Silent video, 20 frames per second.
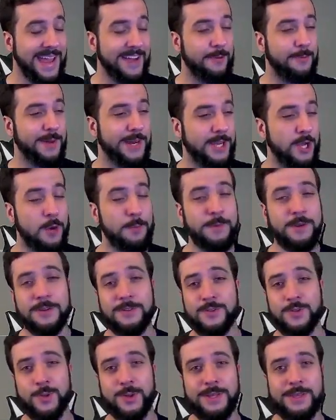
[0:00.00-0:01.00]
Everybody, I hope you're
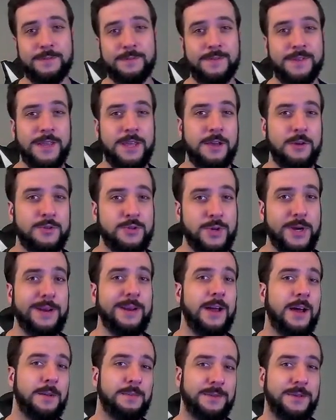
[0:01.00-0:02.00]
enjoying the video. Trying
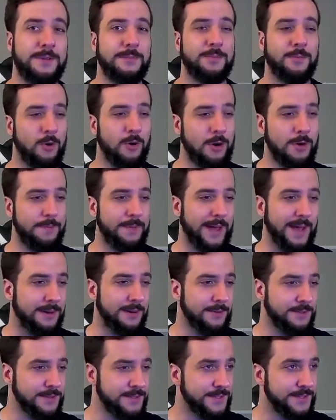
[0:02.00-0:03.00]
to upload more
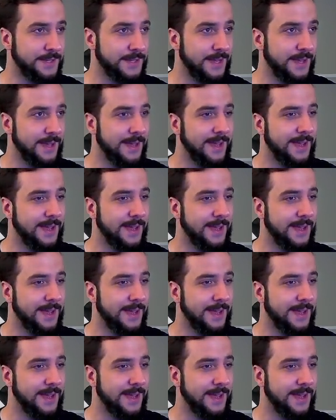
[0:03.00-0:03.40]
battles